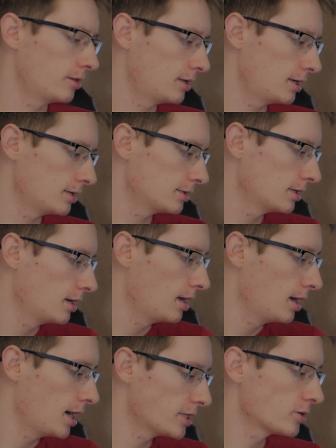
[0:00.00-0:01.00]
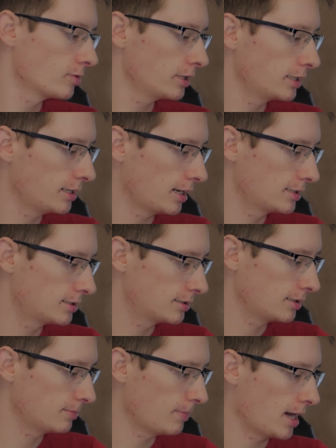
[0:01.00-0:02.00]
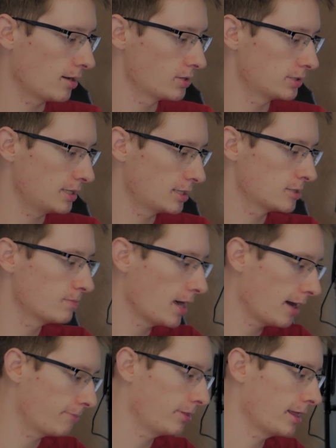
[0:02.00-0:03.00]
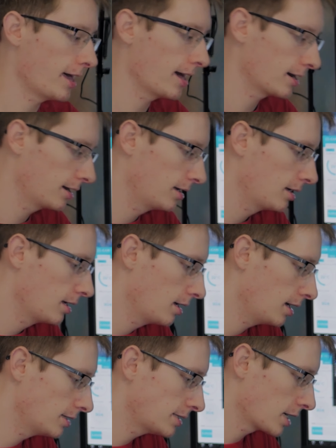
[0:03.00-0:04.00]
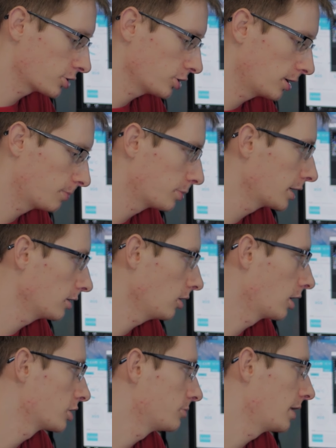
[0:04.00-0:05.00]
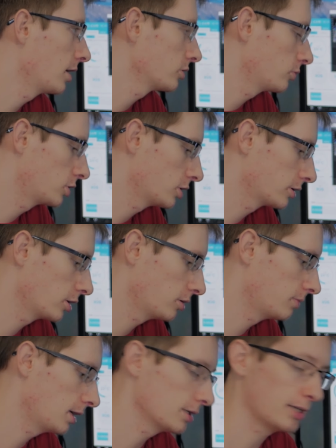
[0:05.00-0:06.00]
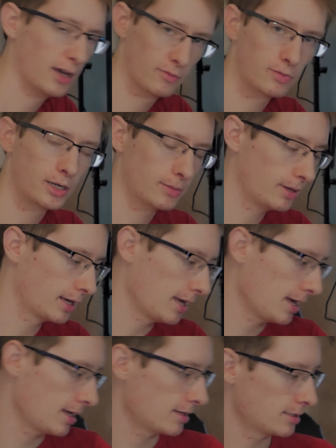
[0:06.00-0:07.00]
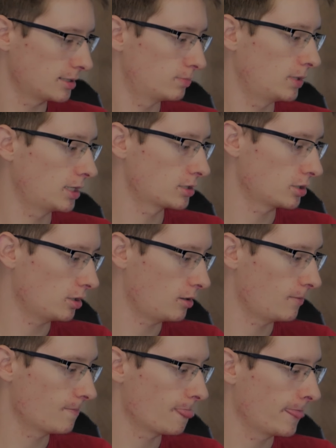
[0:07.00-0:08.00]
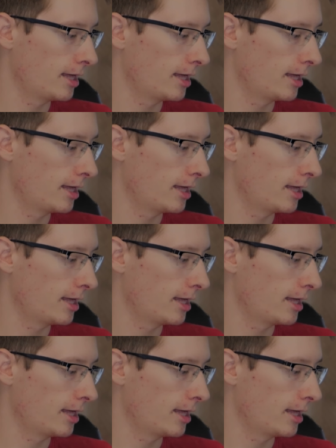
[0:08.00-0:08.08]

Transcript: on this. It's a really nice mouse. It's matte black. It's actually a pretty large mouse, which is good because I have pretty big hands being tall.